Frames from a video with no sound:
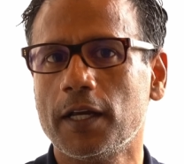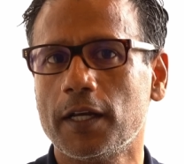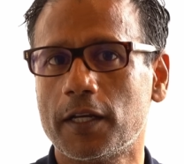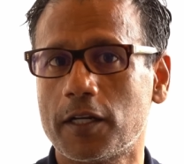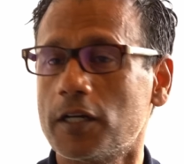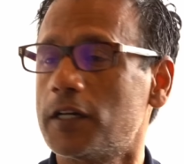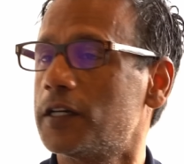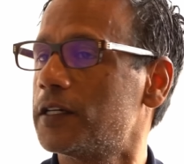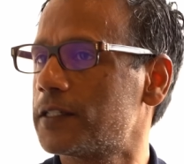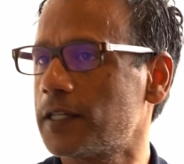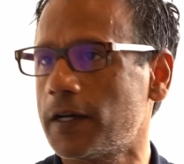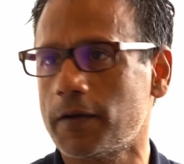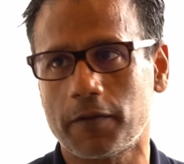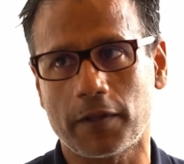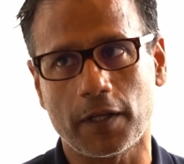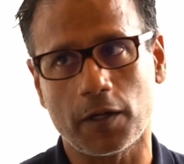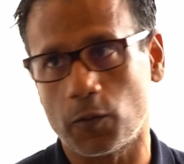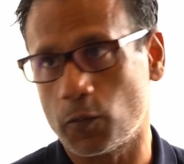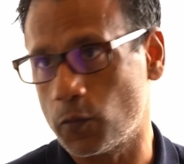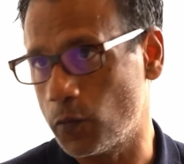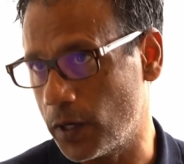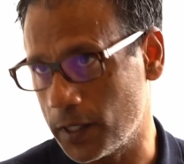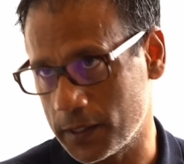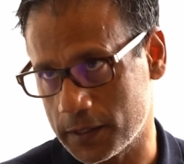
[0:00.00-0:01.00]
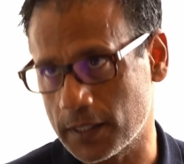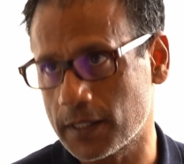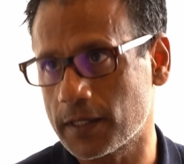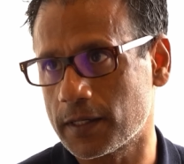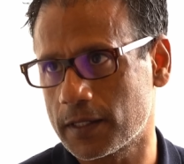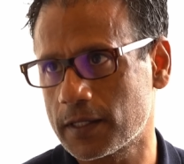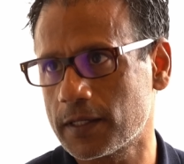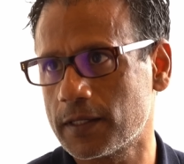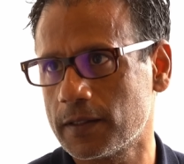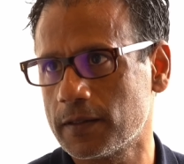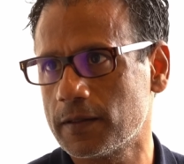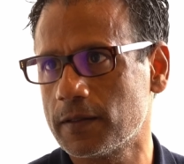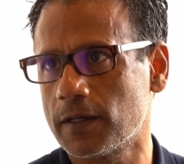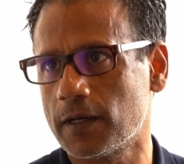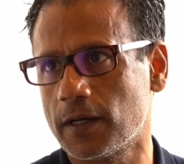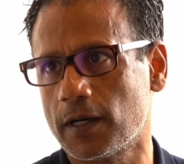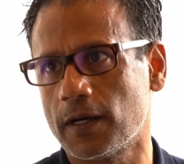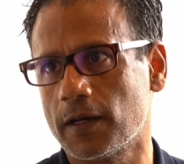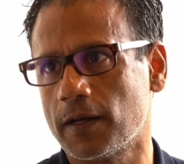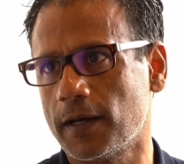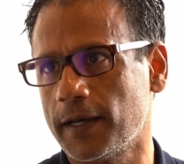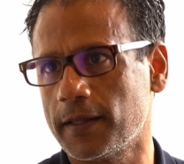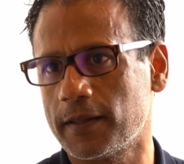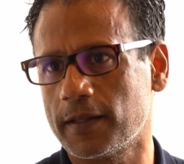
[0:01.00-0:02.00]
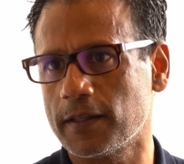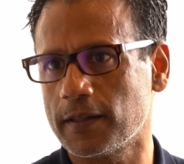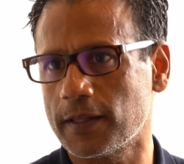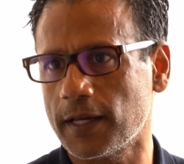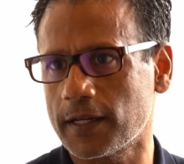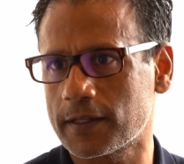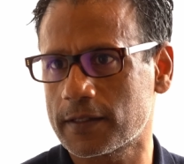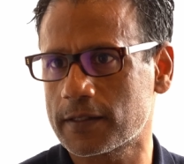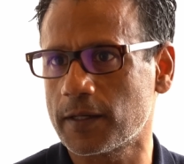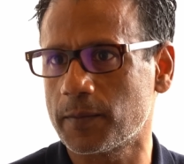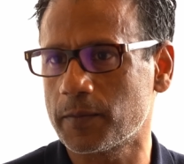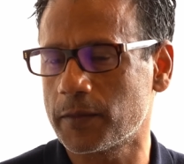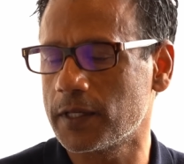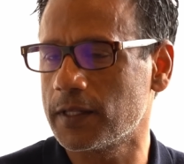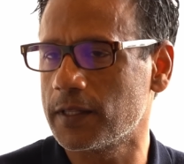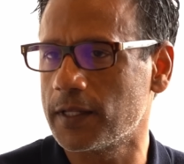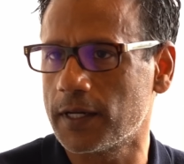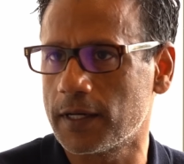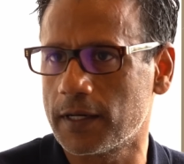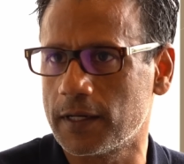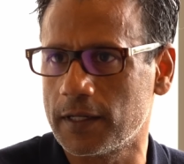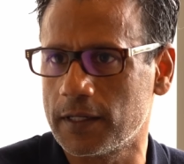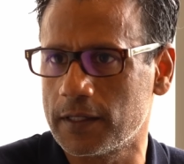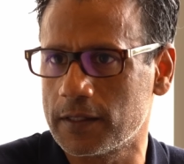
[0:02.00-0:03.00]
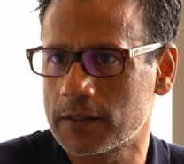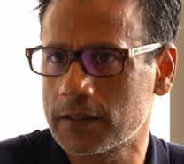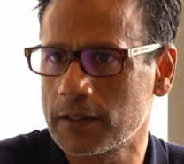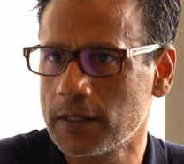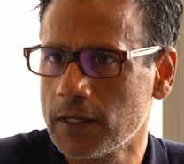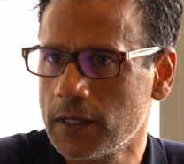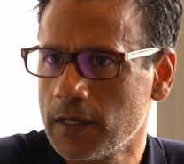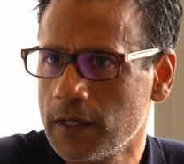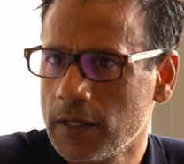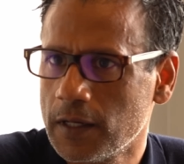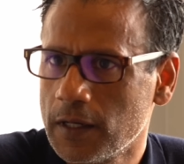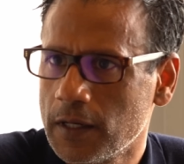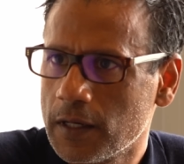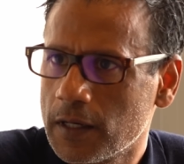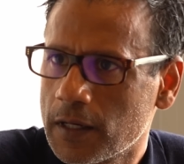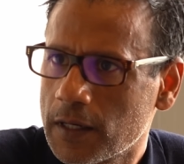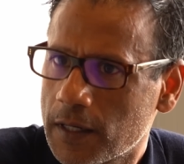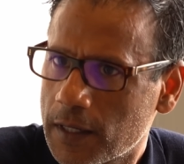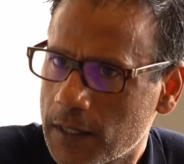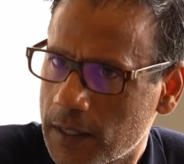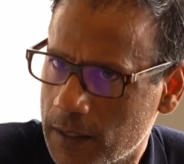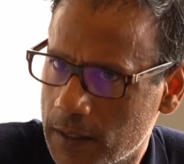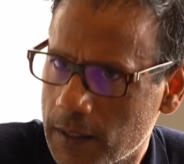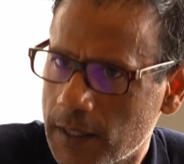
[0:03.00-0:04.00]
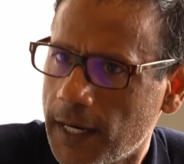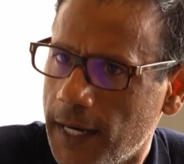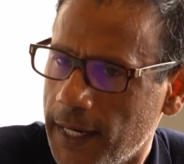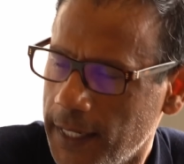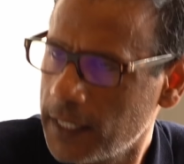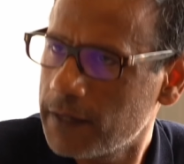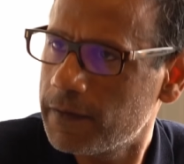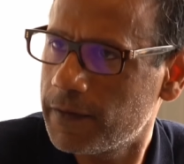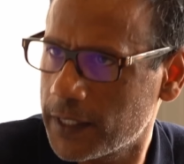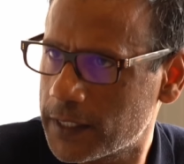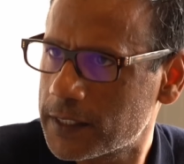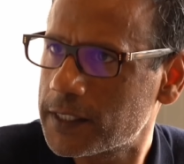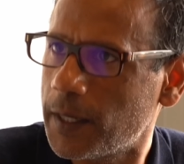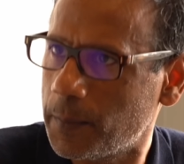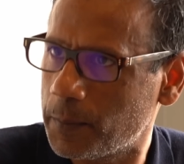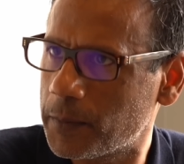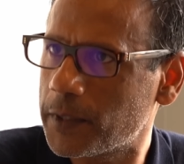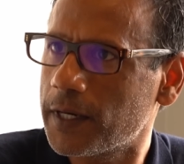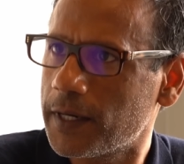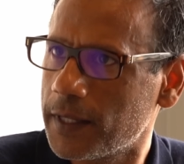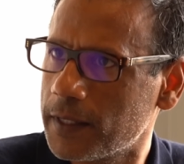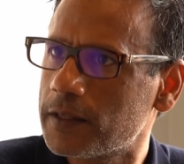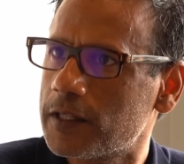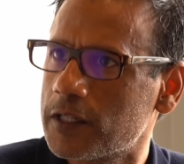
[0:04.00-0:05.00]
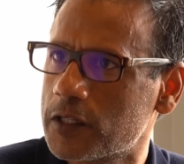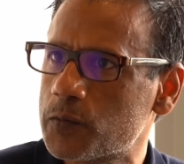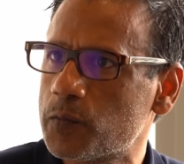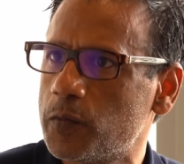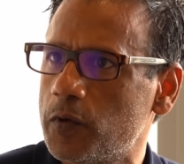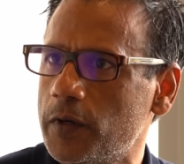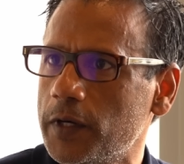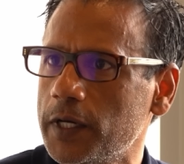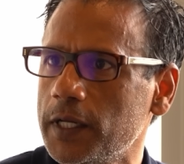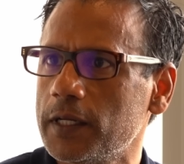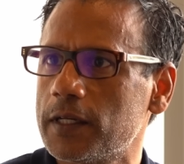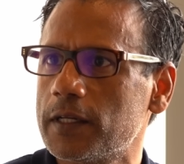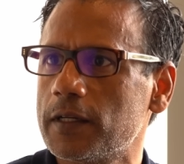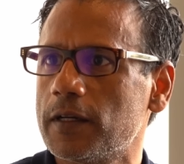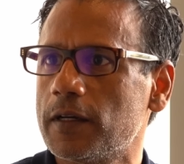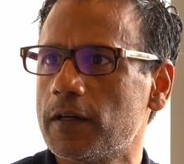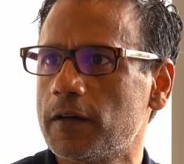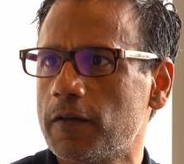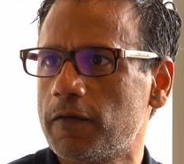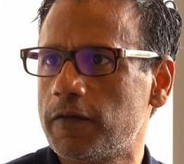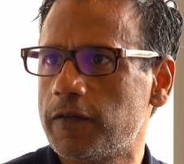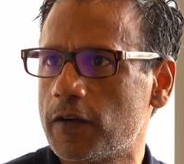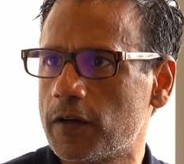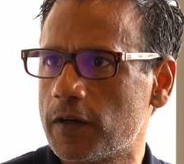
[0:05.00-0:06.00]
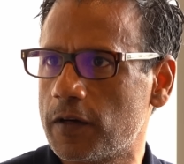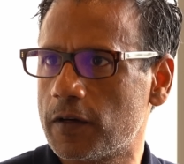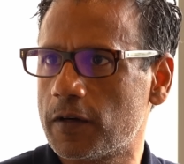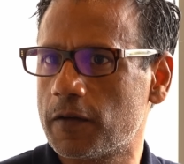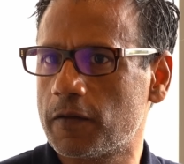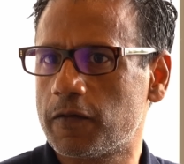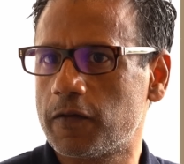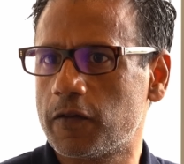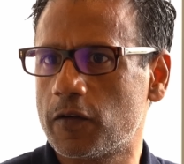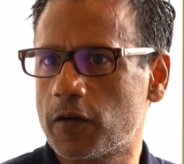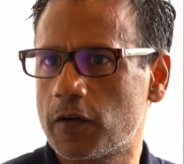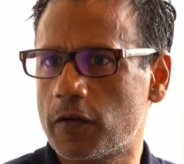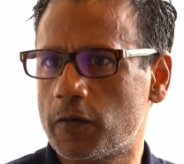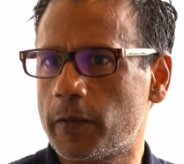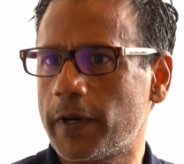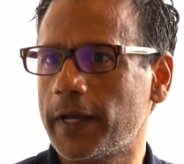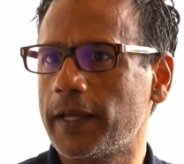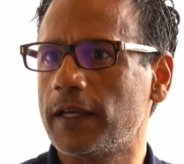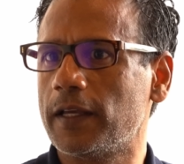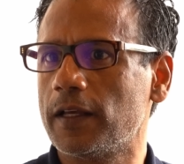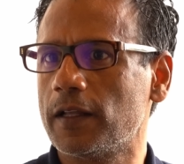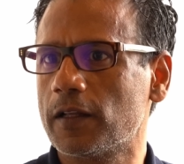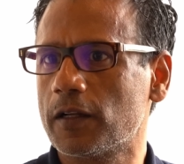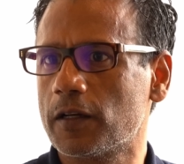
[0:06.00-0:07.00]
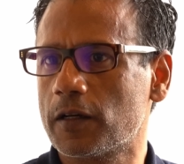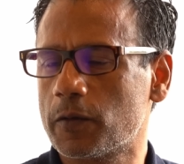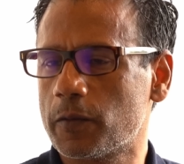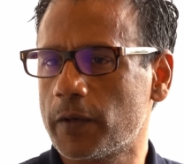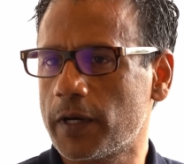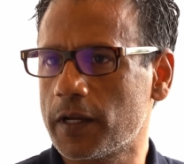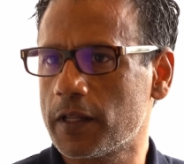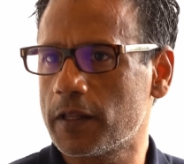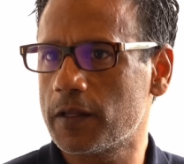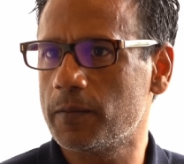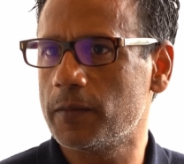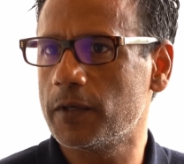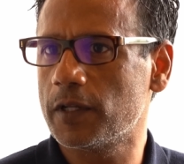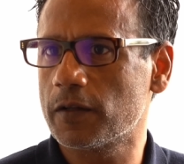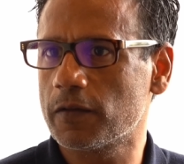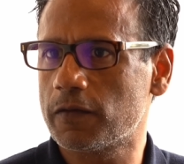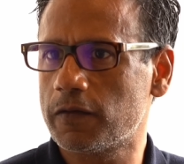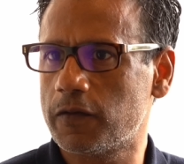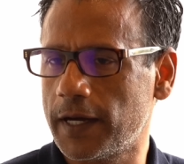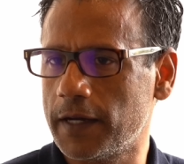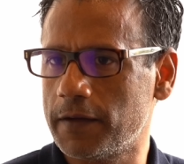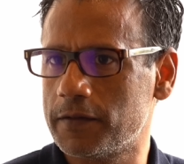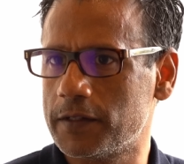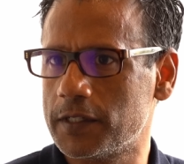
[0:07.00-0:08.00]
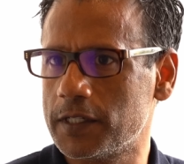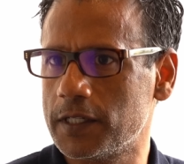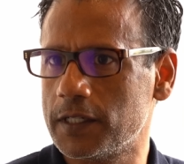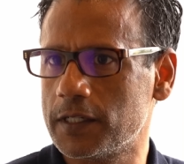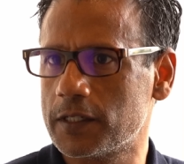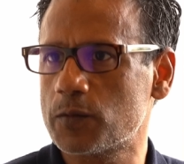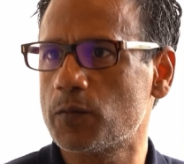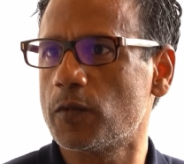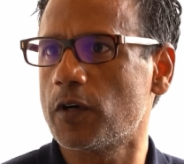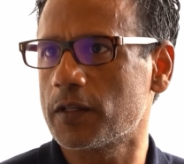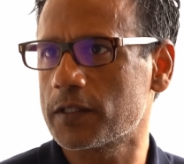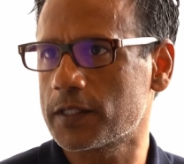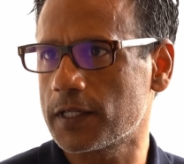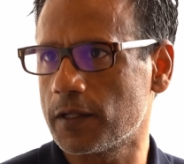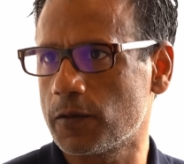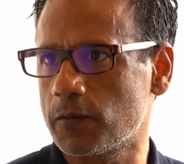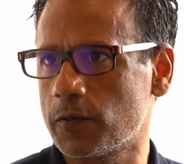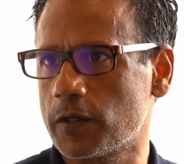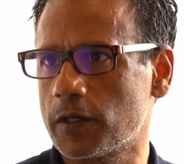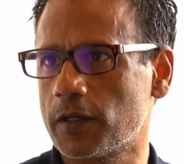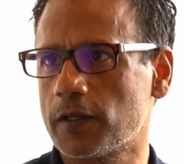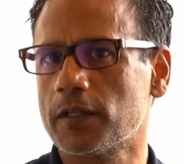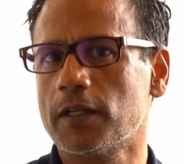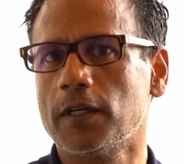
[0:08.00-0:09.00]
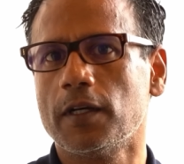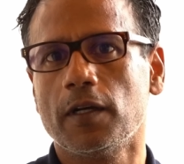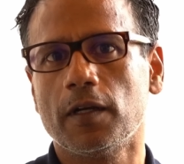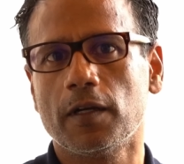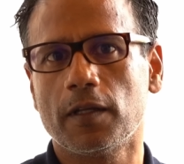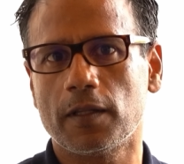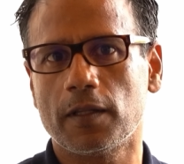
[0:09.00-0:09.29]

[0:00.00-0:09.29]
it turns out there wasn't. Uh, I think that's something that is kind of accepted at this point uh, for for regular run-of-the-mill 5G small cell world.